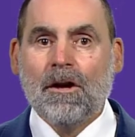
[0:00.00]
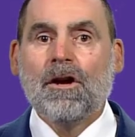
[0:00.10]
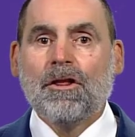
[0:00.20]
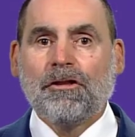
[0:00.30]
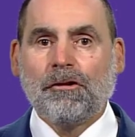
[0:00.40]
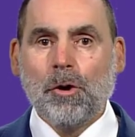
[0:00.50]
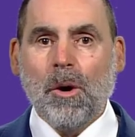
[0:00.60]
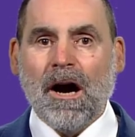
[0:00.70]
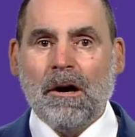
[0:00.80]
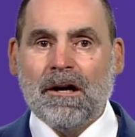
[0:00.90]
Through
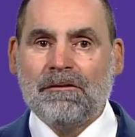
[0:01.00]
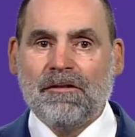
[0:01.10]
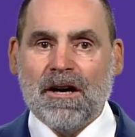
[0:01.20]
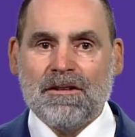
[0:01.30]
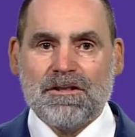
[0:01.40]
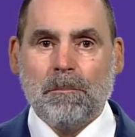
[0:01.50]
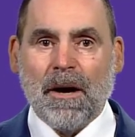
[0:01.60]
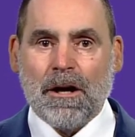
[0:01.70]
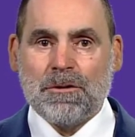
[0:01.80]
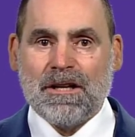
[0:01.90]
our Advanced
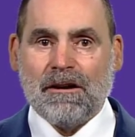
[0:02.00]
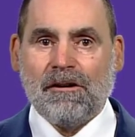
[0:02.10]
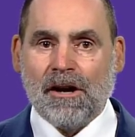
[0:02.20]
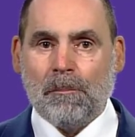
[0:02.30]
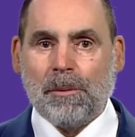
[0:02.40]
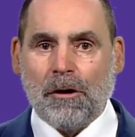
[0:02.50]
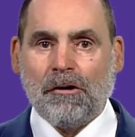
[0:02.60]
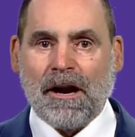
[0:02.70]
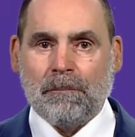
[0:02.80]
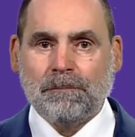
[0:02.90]
Biotech Grant
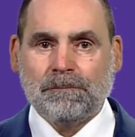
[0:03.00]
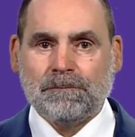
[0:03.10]
Program,